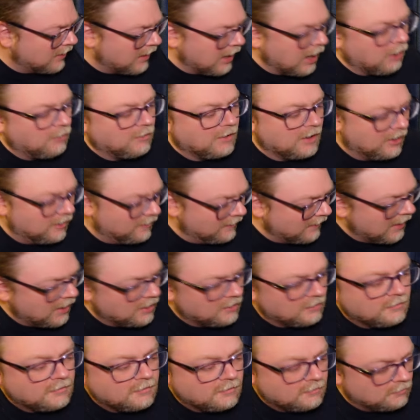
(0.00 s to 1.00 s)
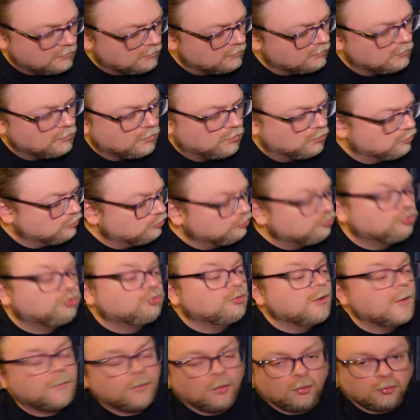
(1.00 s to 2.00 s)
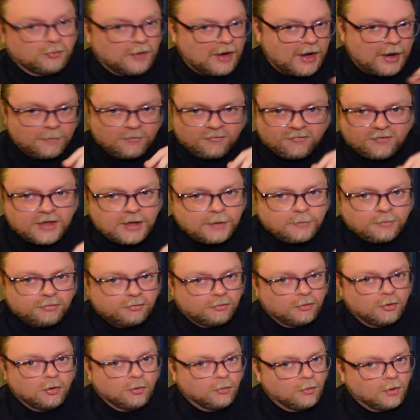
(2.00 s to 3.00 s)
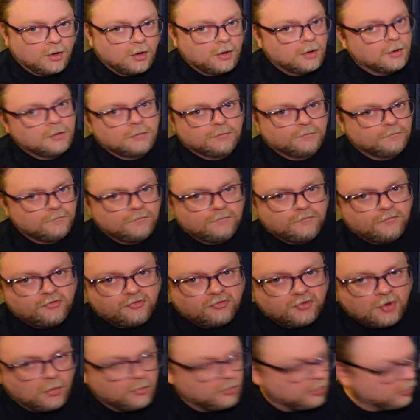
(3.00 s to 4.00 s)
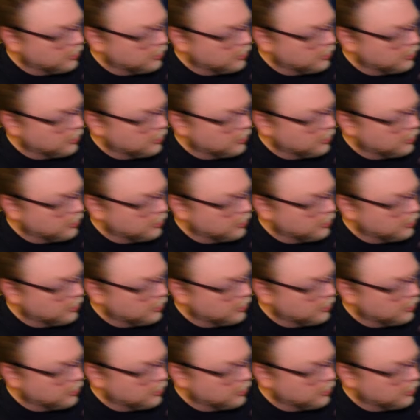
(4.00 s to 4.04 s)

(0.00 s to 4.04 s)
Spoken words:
carrying that triple rhyme scheme through. So